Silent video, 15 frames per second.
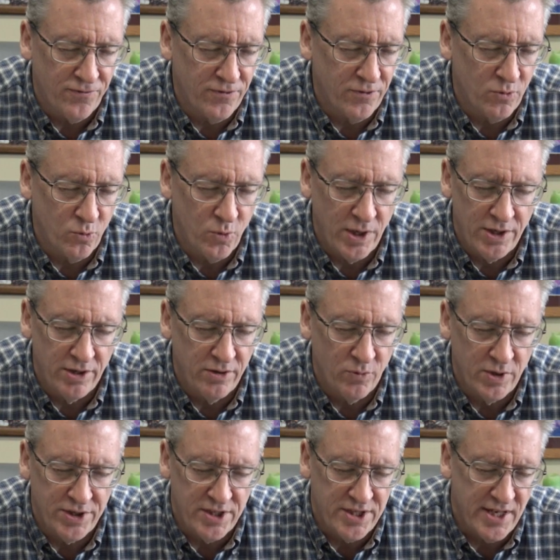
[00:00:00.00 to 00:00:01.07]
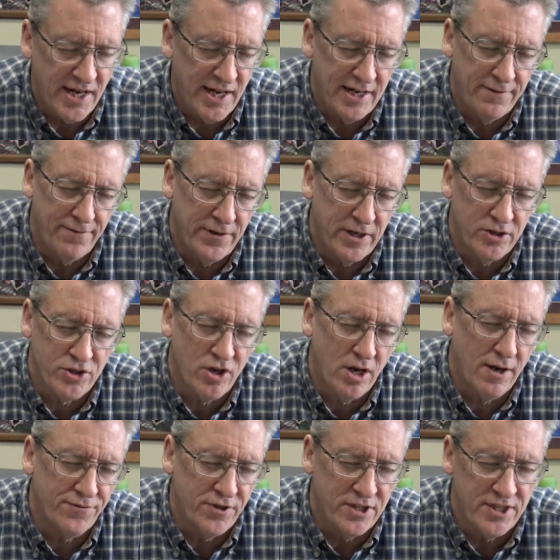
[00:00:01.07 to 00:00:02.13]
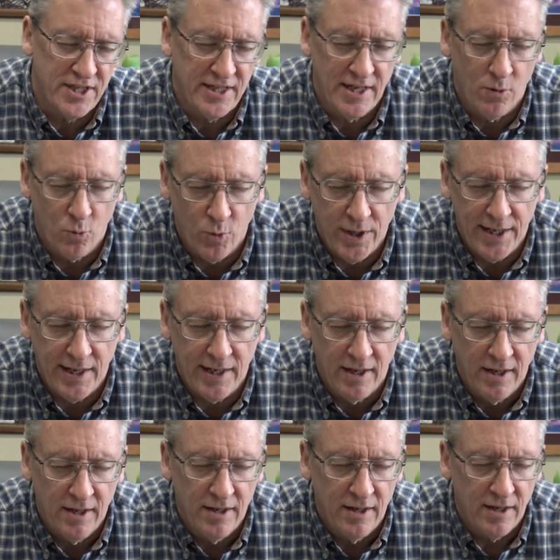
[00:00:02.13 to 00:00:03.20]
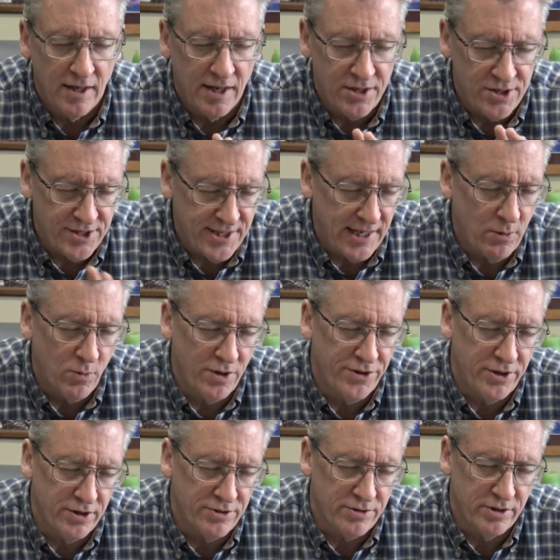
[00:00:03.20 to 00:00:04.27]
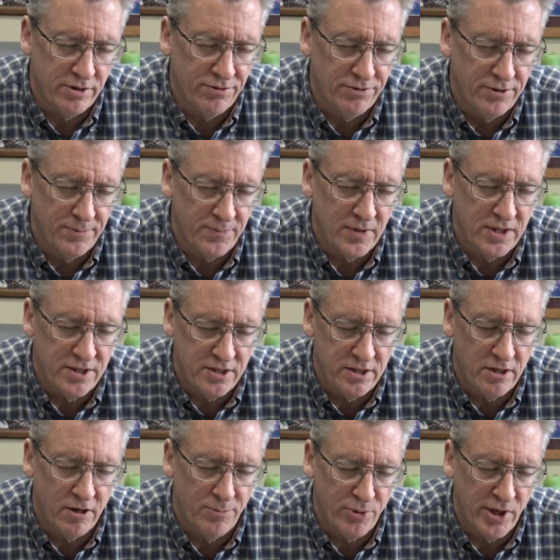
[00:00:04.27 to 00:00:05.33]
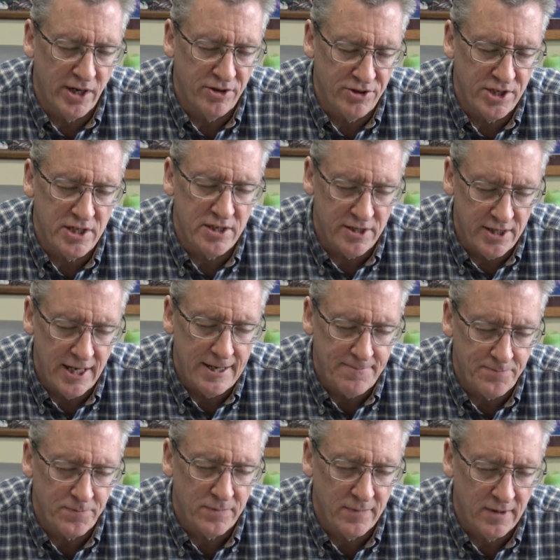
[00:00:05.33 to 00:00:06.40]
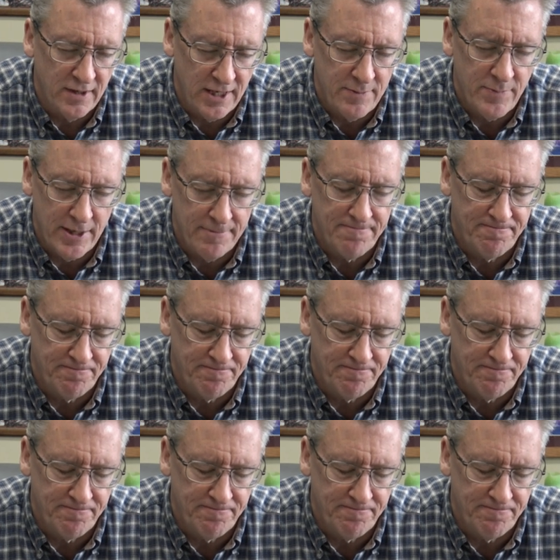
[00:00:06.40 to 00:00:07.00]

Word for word: when society veers off, to see that we stay with your truth. This is our prayer in Jesus' name. Amen.